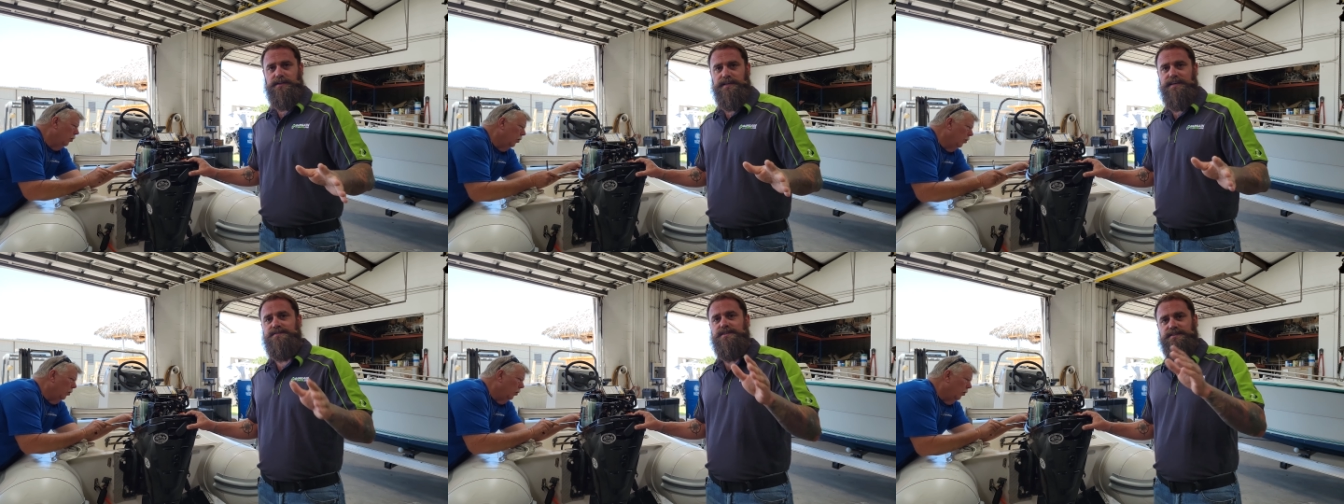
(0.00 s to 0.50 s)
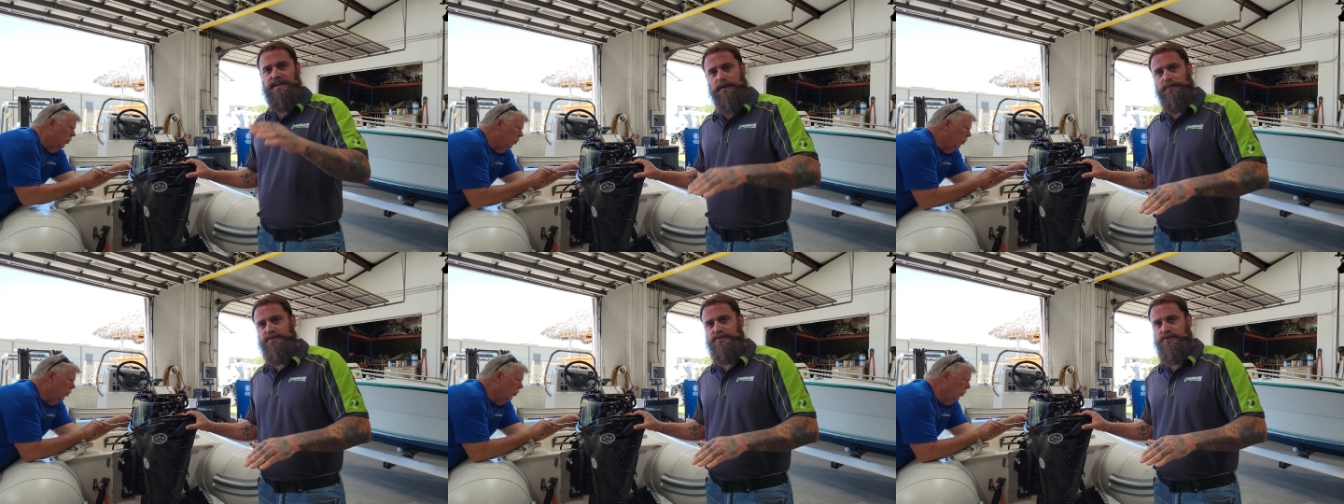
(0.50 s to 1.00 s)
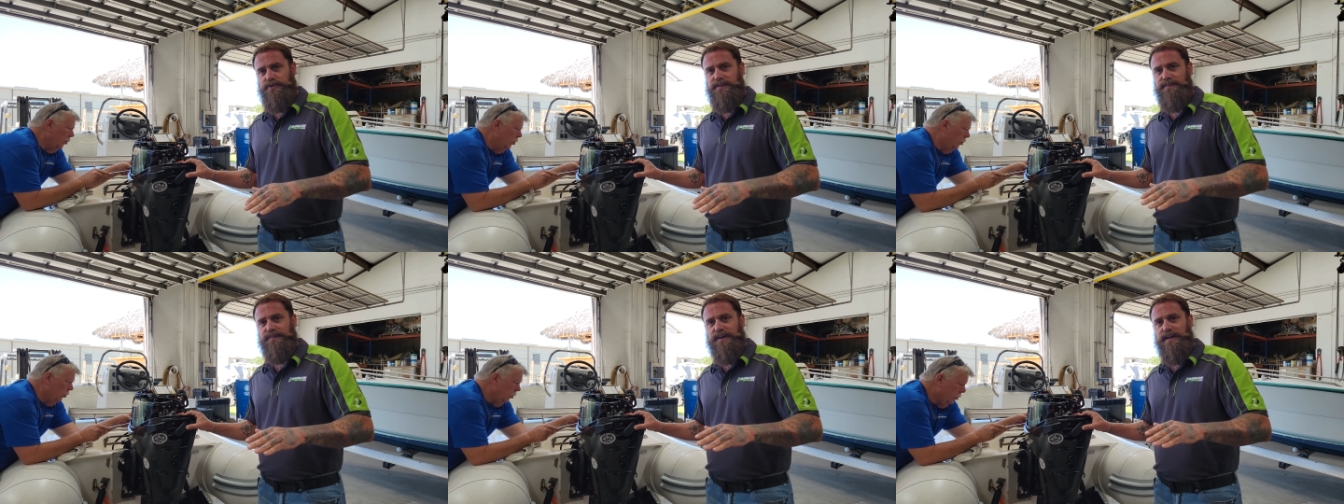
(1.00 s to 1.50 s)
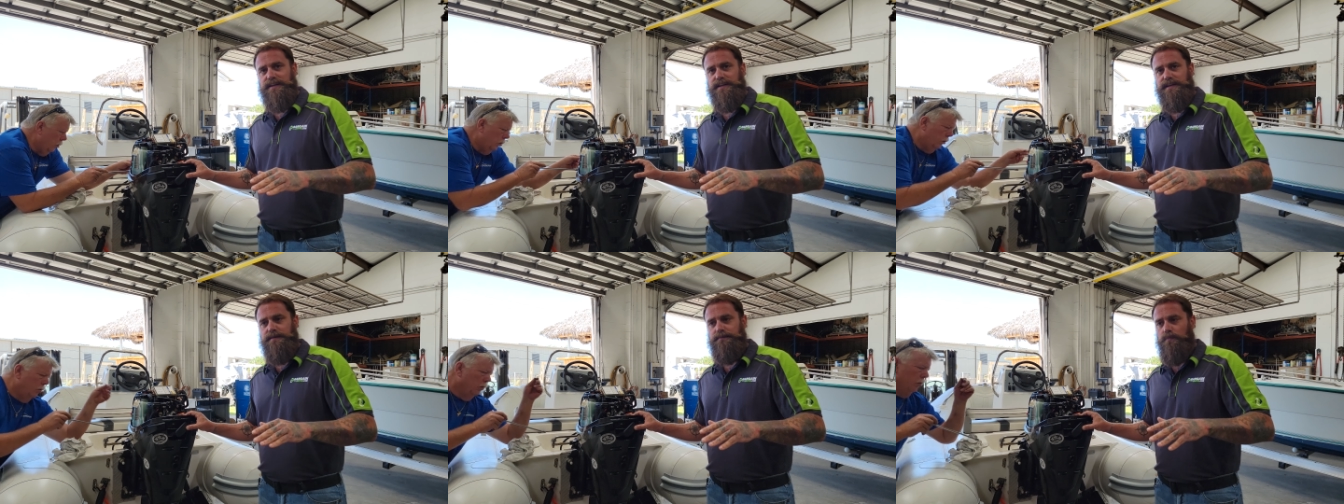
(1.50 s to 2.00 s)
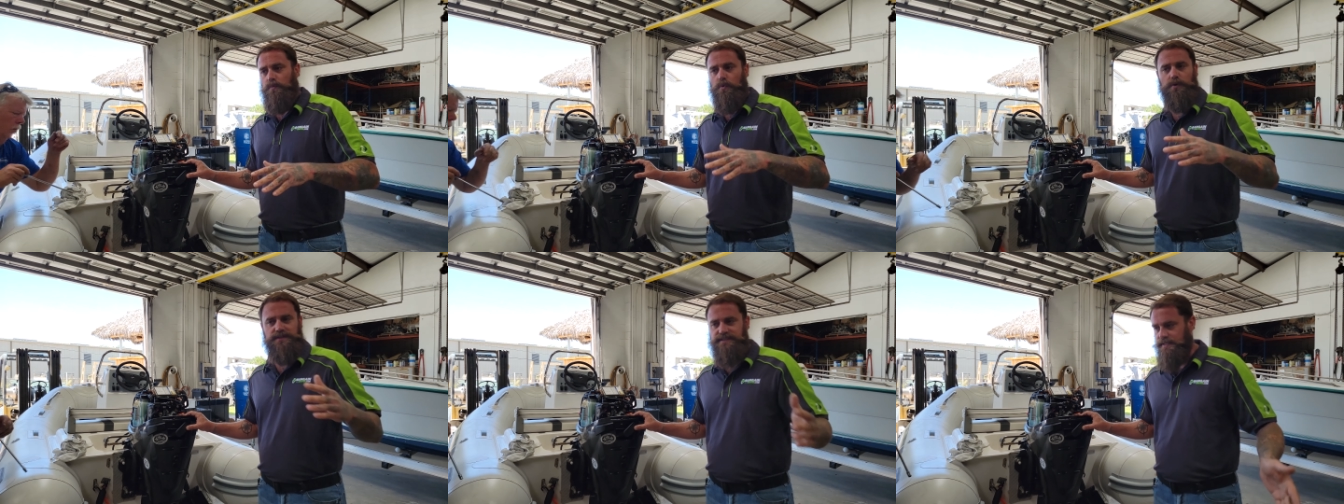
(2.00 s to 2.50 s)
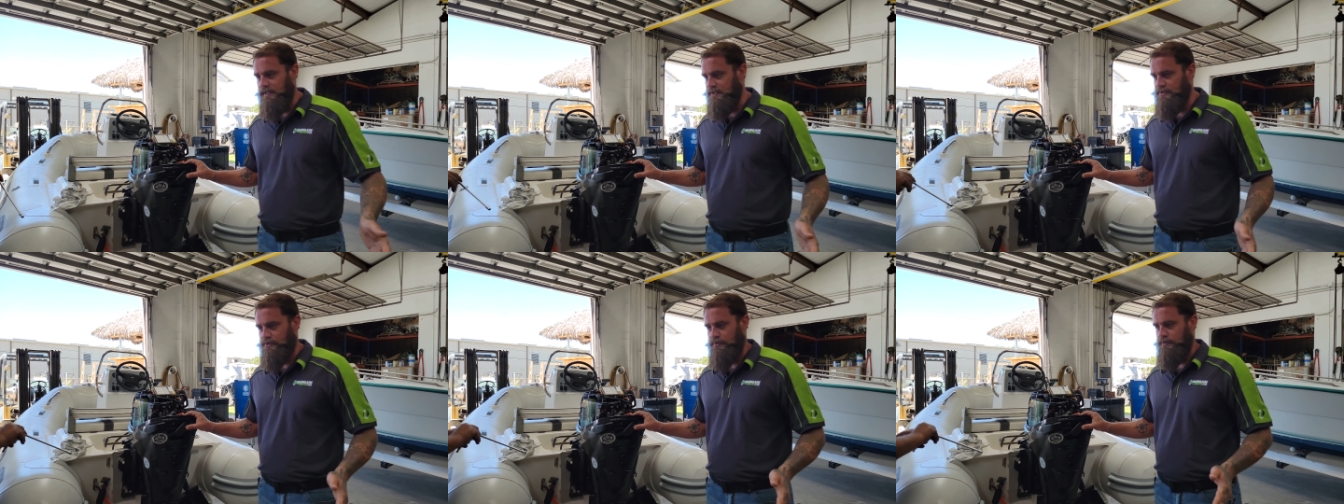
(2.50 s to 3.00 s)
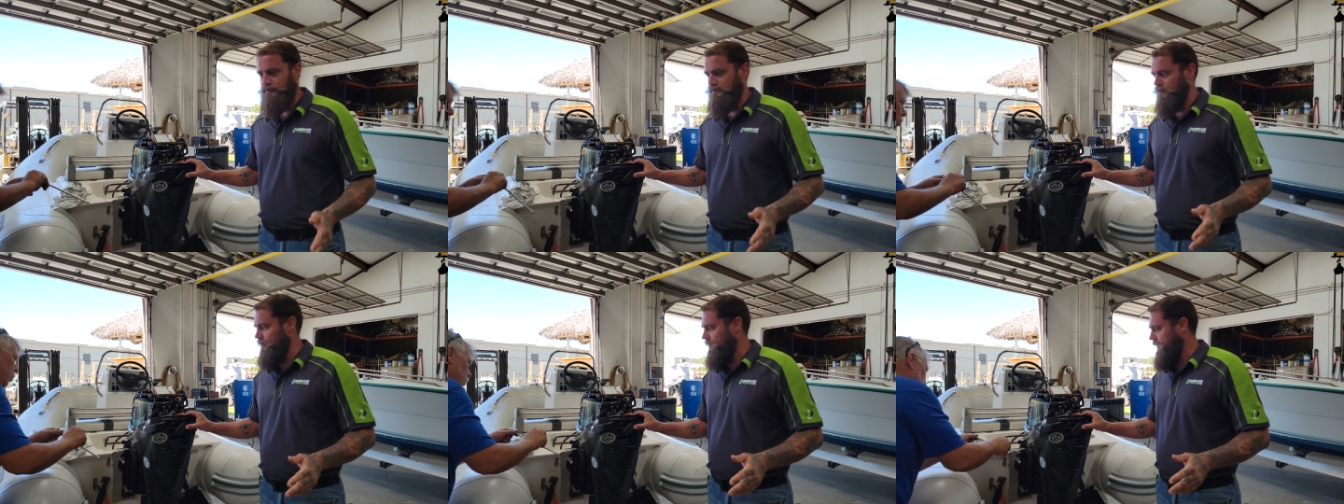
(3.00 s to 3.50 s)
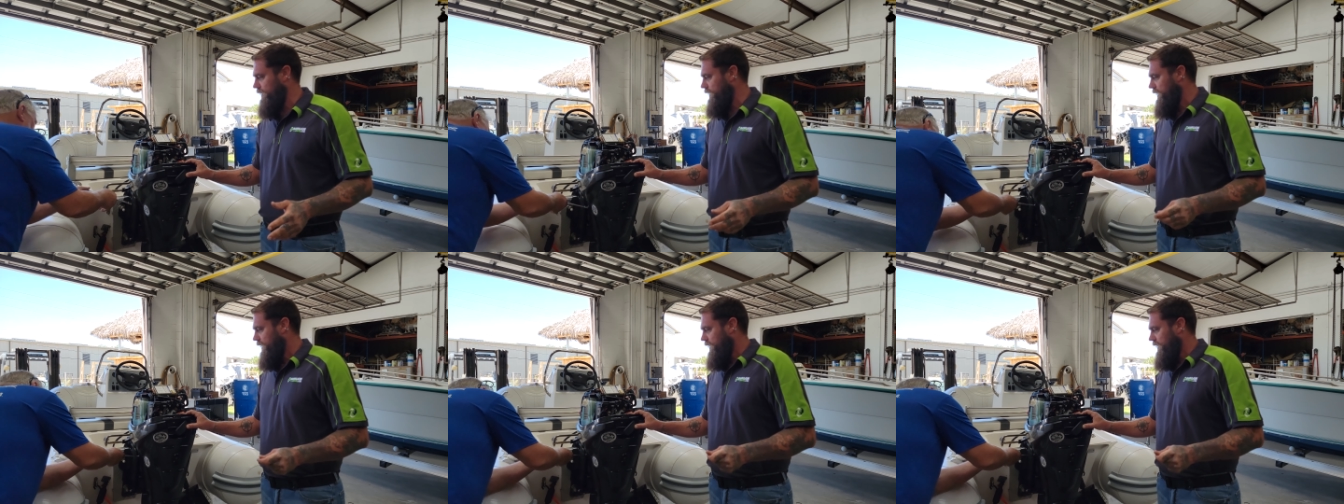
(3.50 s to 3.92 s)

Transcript: It gives us the opportunity to find any warranty issues or